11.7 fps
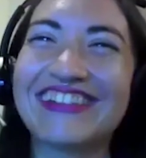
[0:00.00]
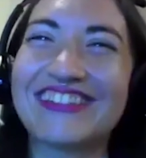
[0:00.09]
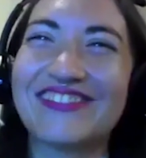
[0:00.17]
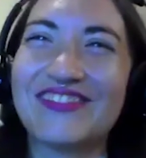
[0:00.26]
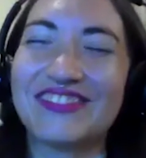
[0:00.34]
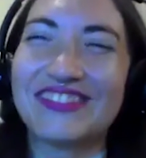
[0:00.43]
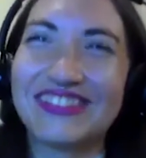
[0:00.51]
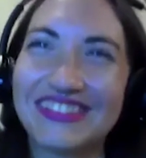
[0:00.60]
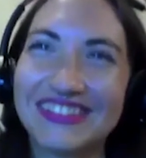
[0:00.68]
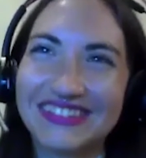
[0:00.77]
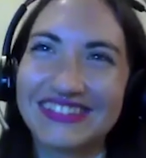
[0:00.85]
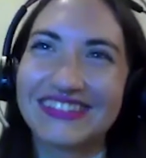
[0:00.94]
awesome. I'm
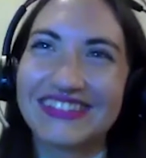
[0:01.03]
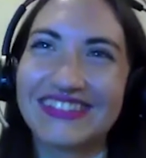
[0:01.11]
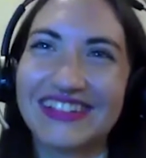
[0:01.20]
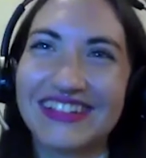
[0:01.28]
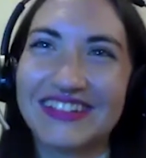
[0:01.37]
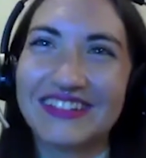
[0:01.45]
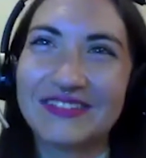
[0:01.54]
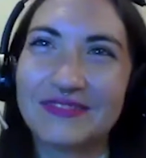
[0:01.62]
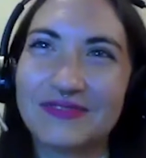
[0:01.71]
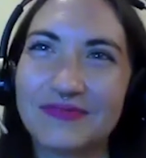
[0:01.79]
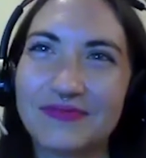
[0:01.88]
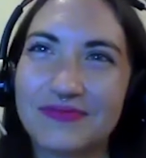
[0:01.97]
here. I
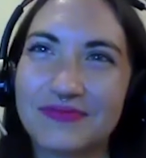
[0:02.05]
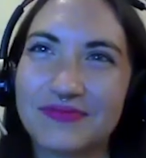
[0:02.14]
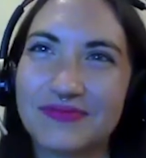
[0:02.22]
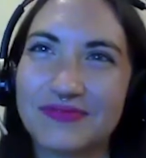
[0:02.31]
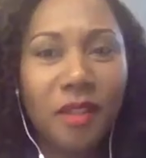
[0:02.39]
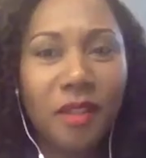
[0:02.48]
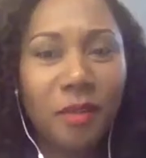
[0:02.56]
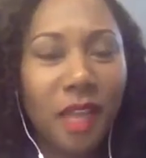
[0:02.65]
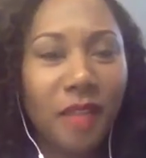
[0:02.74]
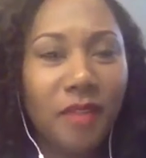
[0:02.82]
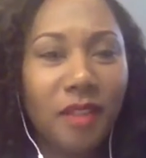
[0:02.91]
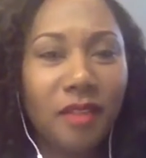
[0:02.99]
know. I have to
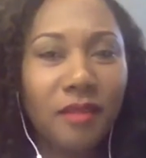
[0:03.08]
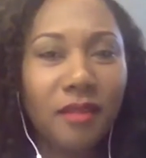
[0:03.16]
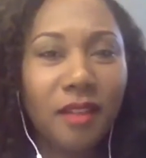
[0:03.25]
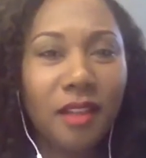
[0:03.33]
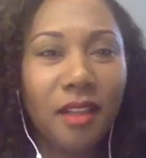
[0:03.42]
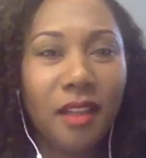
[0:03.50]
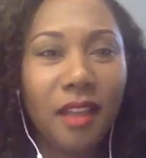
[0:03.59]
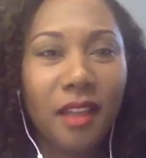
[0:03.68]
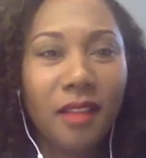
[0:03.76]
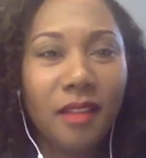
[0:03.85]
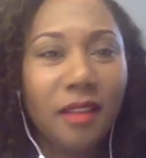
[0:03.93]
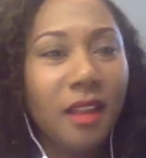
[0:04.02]
have to
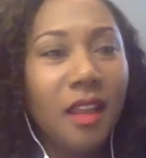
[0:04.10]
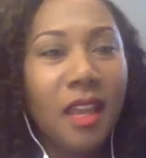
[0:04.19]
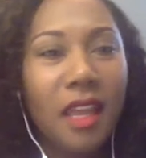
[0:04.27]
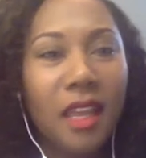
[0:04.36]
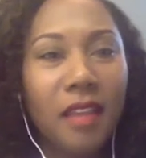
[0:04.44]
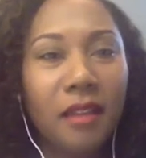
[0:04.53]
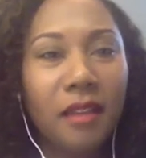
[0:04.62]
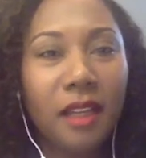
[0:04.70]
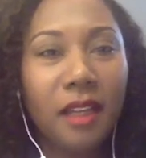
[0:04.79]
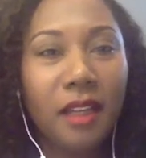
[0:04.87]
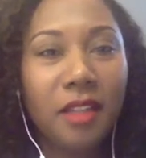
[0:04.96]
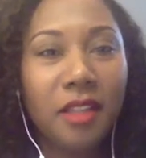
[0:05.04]
connect. And can
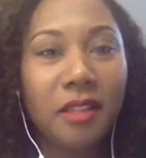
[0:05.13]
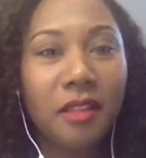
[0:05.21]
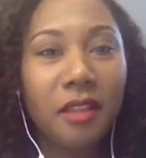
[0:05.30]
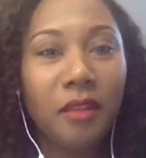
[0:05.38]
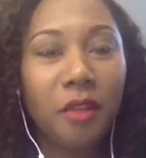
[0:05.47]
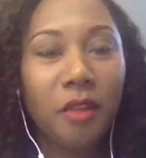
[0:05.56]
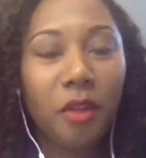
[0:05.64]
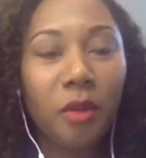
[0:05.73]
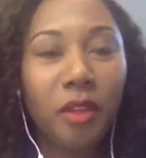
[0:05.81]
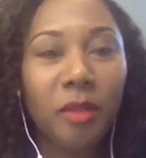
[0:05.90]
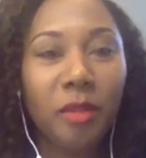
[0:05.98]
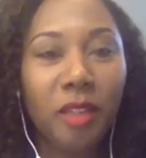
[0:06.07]
I just give you a
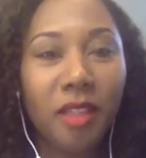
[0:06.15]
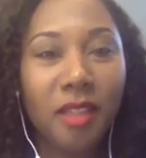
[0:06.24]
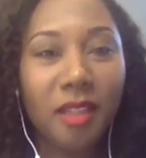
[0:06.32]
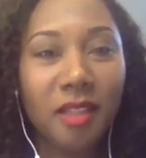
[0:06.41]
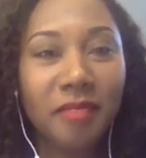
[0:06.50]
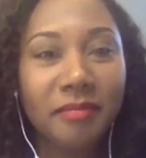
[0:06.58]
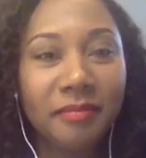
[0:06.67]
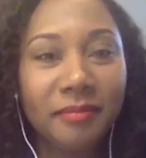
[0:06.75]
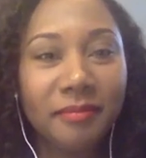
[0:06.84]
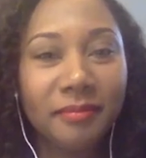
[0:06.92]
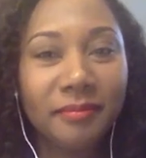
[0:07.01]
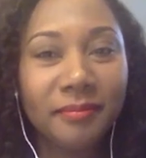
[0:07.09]
quick blessing?
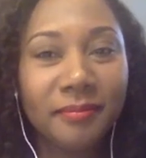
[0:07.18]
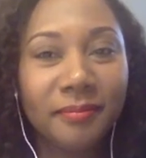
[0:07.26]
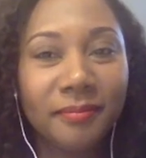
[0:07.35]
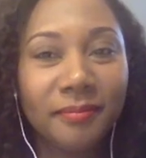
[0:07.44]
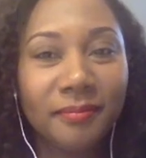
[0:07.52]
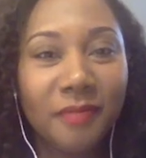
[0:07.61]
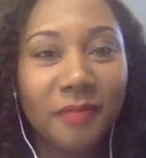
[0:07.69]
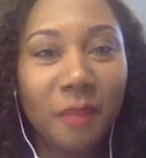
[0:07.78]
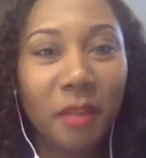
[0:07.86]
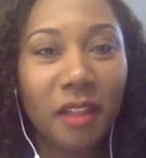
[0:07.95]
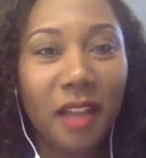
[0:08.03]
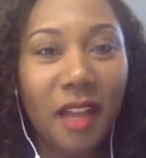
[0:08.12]
I'm sure.
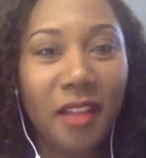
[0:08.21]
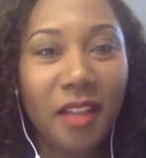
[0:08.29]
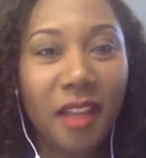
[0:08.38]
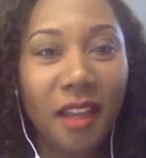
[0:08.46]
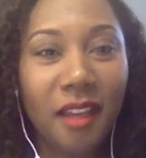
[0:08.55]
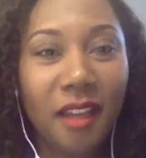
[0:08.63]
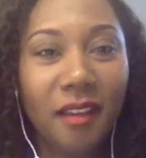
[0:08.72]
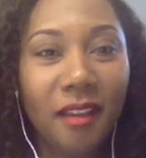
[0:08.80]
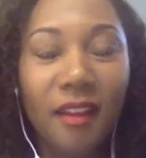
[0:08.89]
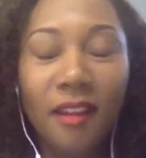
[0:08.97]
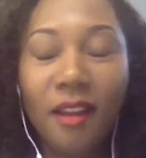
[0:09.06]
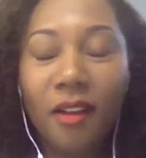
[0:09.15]
gonna hijack.
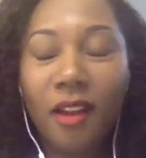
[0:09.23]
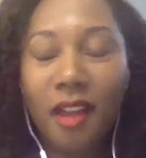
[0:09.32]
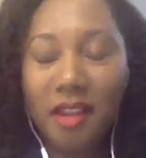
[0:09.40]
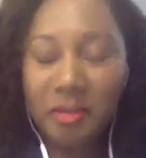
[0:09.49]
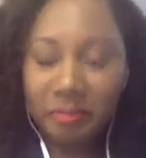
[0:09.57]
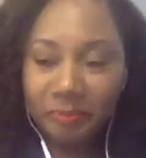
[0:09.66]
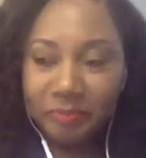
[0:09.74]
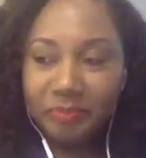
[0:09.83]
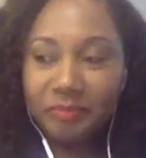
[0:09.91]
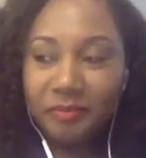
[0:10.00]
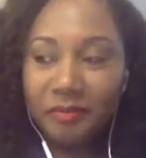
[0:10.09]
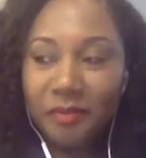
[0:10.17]
Okay.
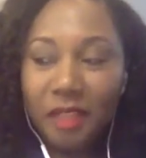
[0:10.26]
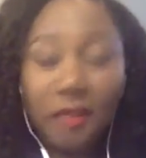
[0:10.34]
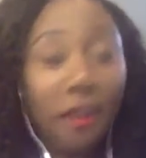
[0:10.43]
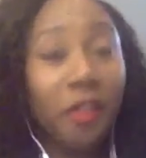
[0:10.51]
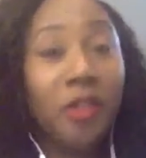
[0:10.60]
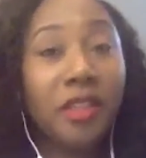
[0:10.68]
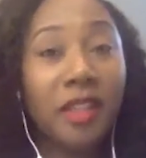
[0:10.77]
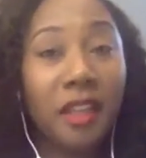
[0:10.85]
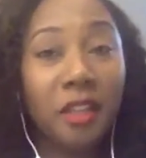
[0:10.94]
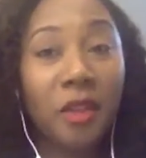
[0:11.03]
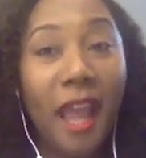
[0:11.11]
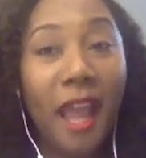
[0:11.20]
Like you said,
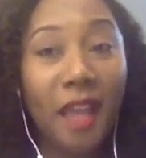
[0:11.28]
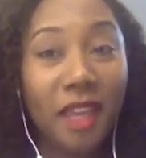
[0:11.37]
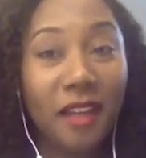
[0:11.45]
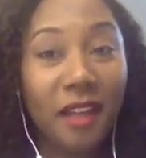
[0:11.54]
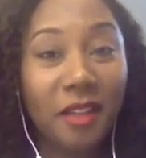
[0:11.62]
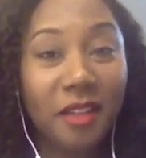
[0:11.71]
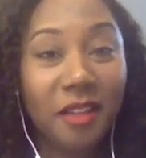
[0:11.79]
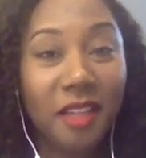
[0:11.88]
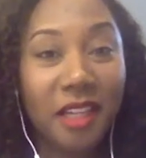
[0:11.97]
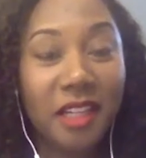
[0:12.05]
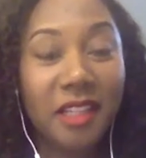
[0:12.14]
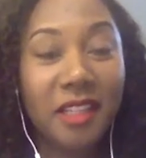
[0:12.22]
you have that out there.
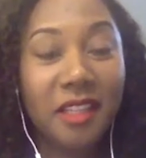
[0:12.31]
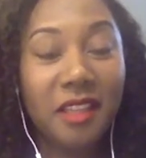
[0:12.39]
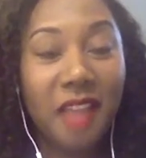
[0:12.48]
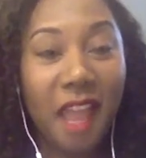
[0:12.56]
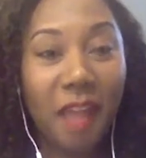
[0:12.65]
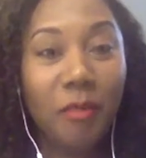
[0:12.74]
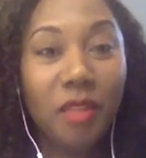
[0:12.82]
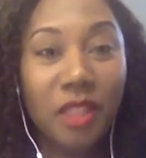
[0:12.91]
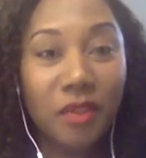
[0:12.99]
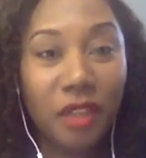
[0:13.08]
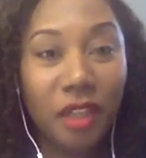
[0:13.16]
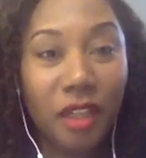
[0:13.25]
It's in the
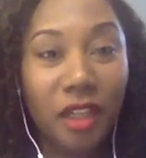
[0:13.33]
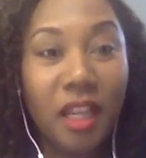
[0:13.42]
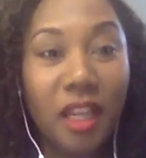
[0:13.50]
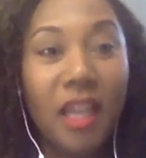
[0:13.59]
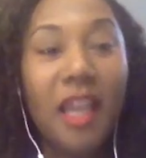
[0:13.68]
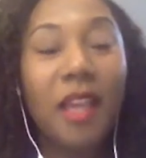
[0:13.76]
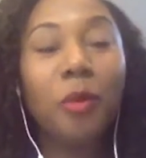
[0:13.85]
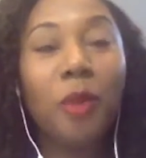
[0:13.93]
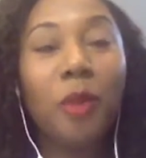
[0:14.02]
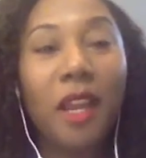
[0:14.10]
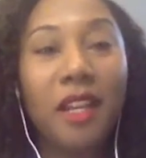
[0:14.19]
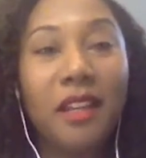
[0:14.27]
atmosphere. And
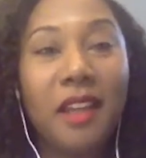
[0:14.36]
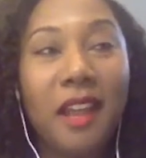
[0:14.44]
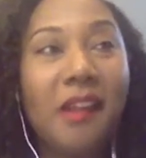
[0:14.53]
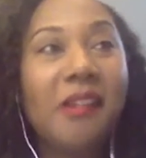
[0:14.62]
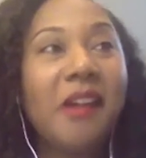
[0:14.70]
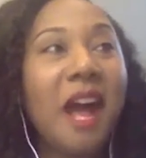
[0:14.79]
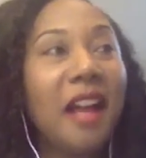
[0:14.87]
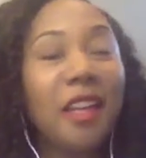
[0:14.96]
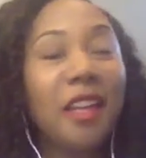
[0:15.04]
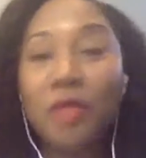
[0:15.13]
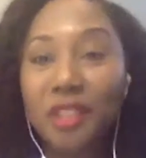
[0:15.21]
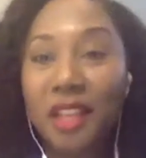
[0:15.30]
right now, I
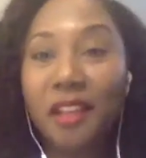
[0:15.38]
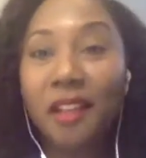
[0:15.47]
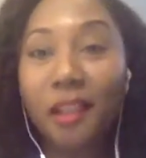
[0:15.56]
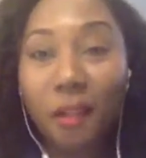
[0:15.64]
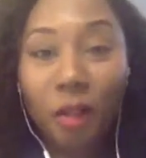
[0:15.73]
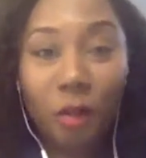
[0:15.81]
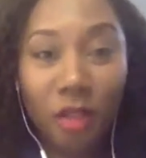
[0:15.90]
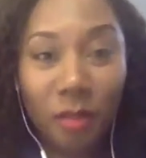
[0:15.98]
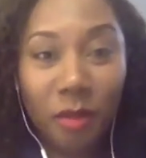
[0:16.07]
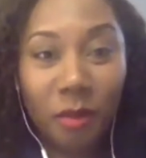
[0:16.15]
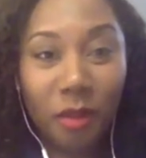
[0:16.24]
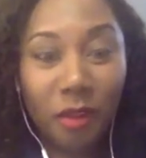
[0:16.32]
am standing in
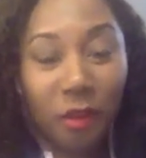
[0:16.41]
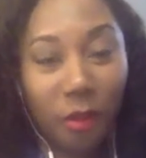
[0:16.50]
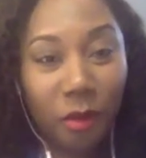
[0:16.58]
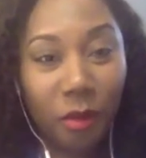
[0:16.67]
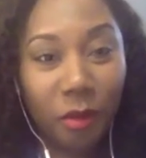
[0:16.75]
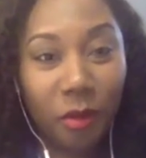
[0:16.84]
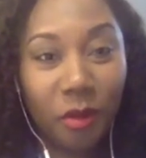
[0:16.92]
agreement with you.